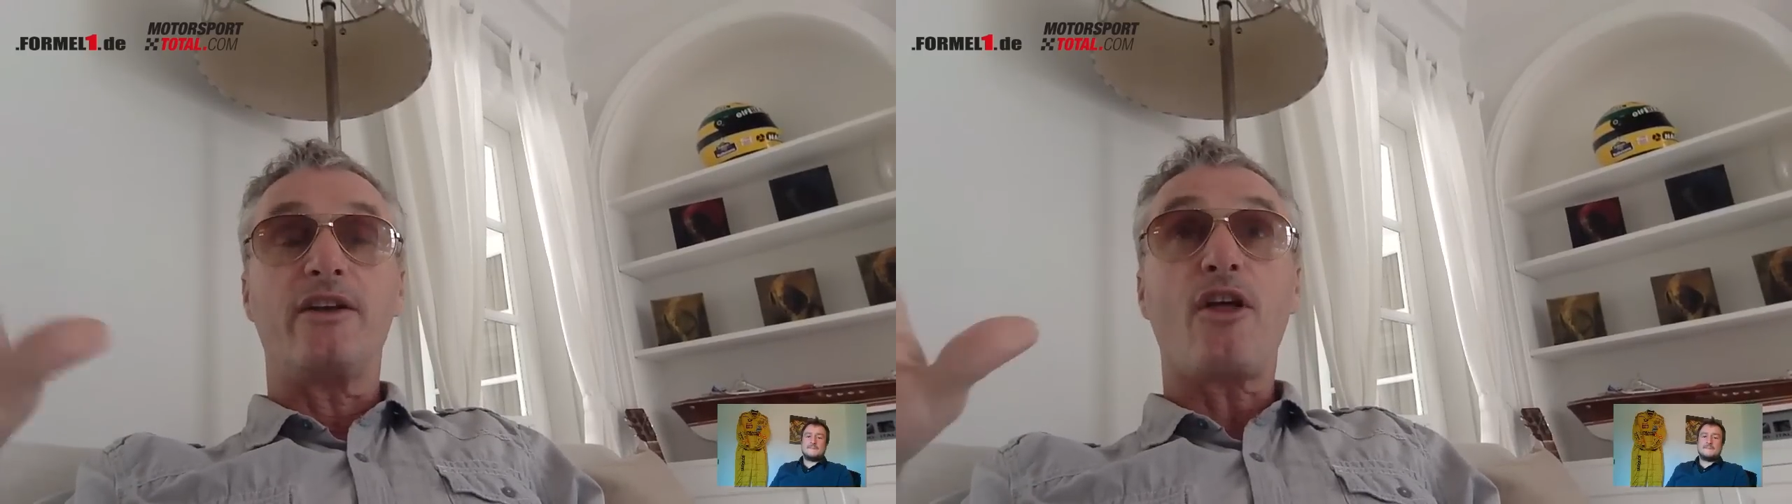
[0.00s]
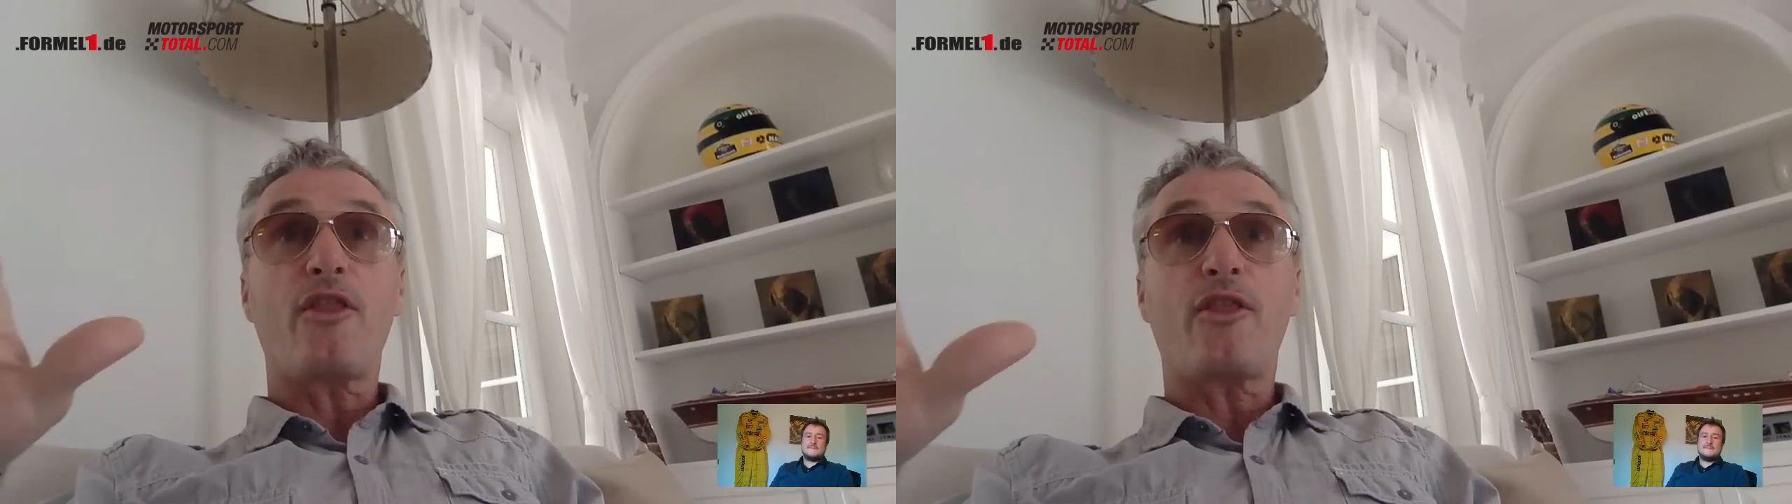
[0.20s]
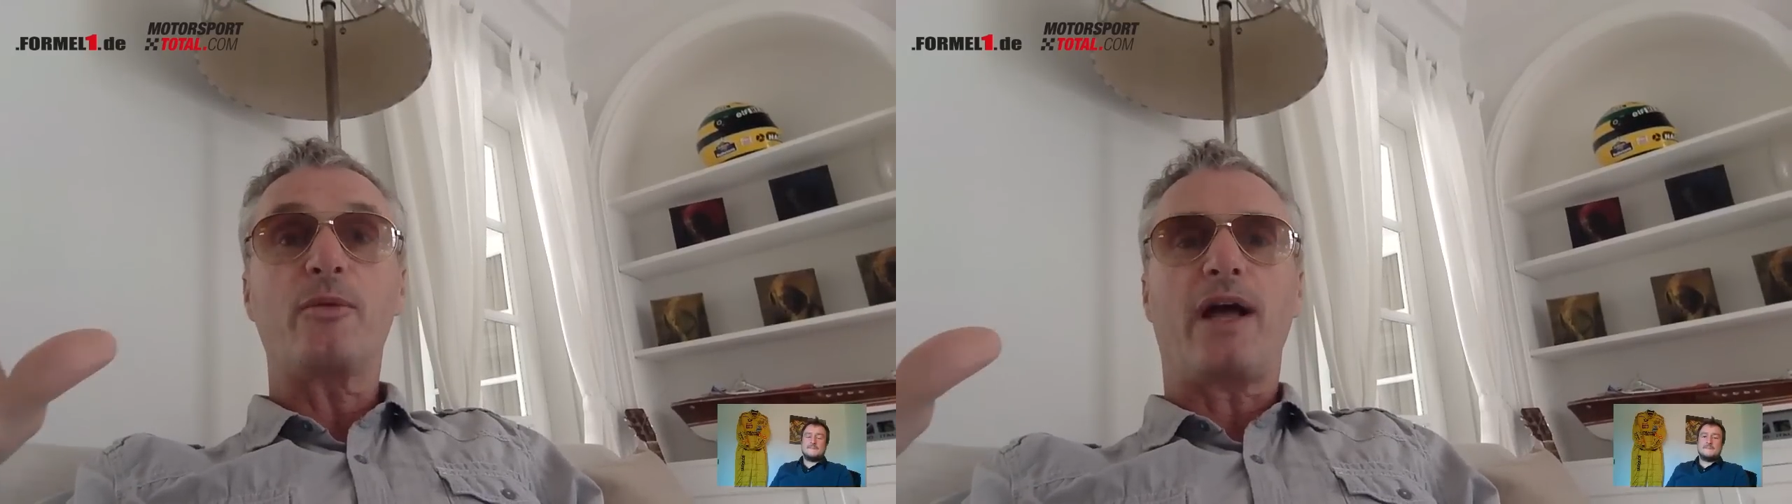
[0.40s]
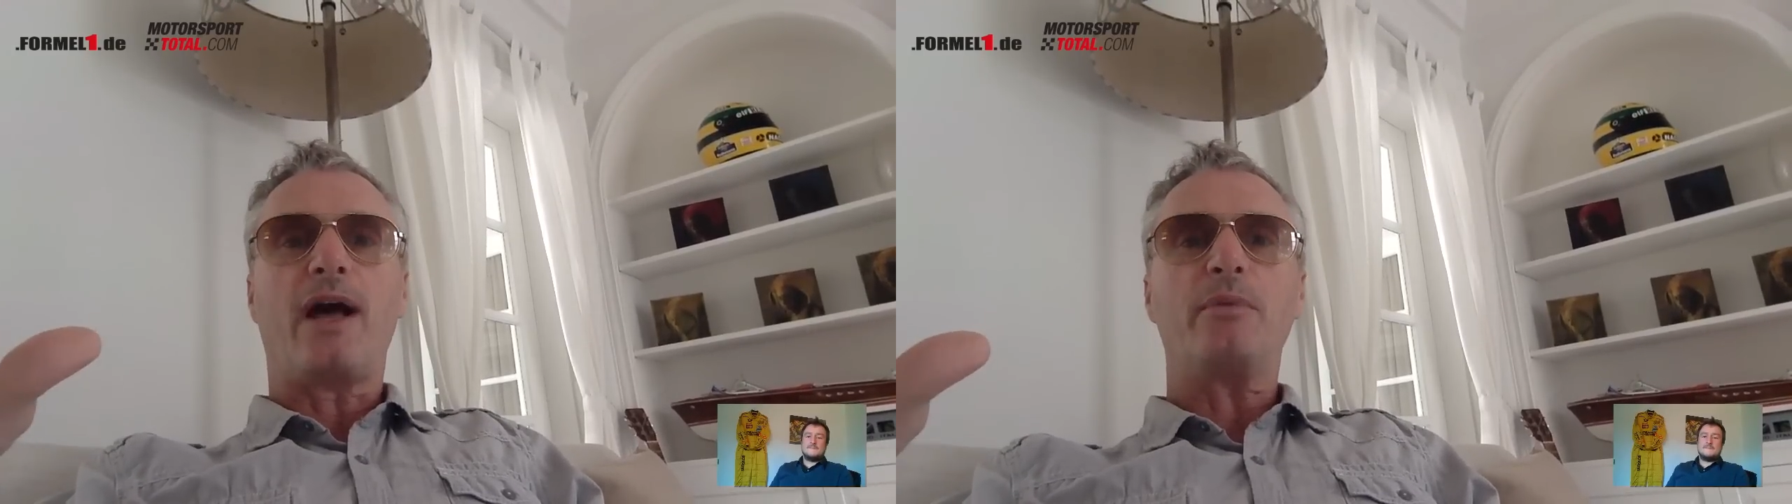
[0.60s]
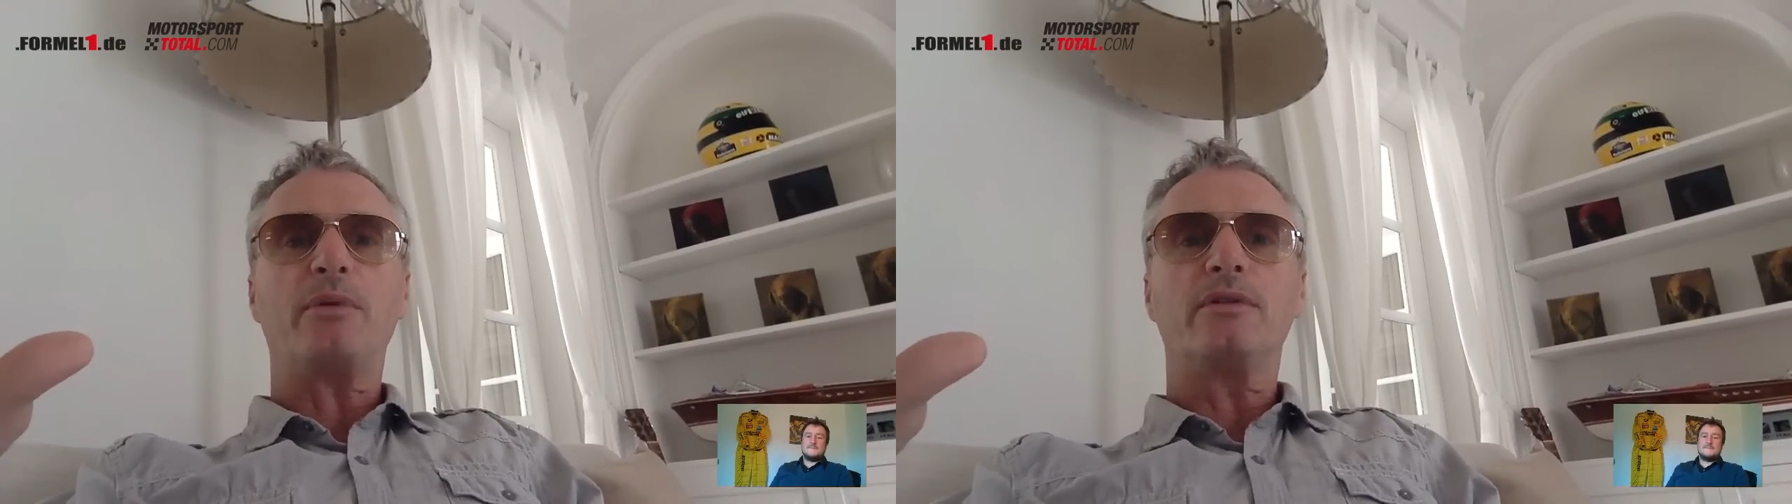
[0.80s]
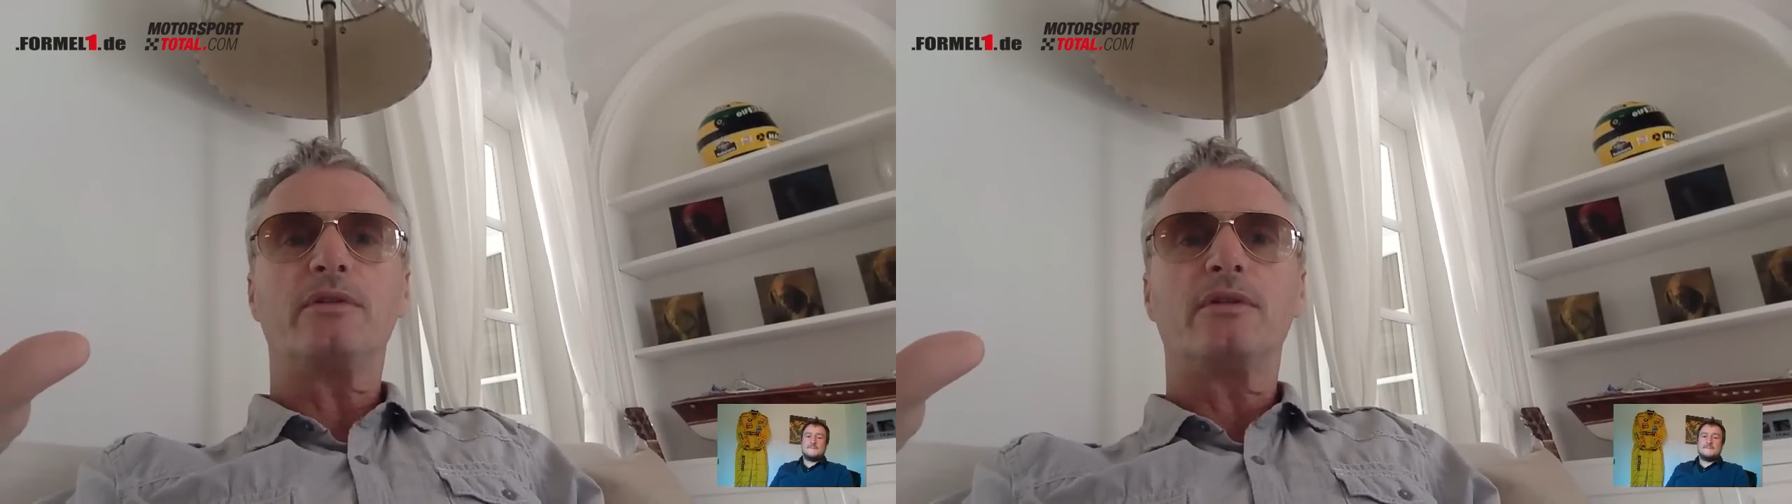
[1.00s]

nothing would happen.